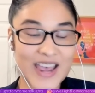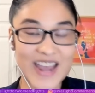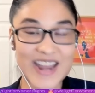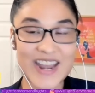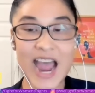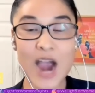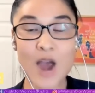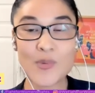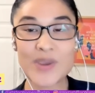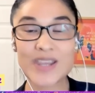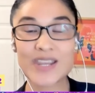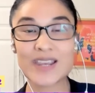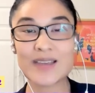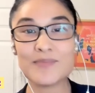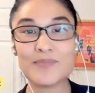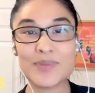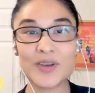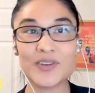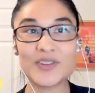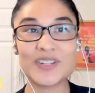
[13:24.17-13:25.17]
and how we
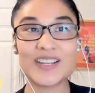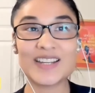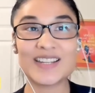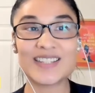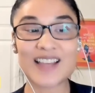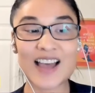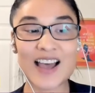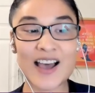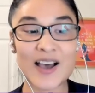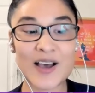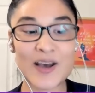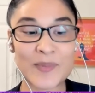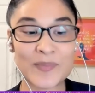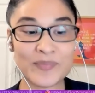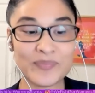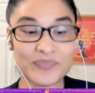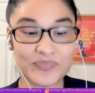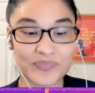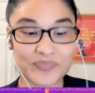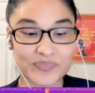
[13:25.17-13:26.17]
can build it
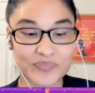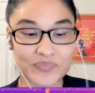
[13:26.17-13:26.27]
um,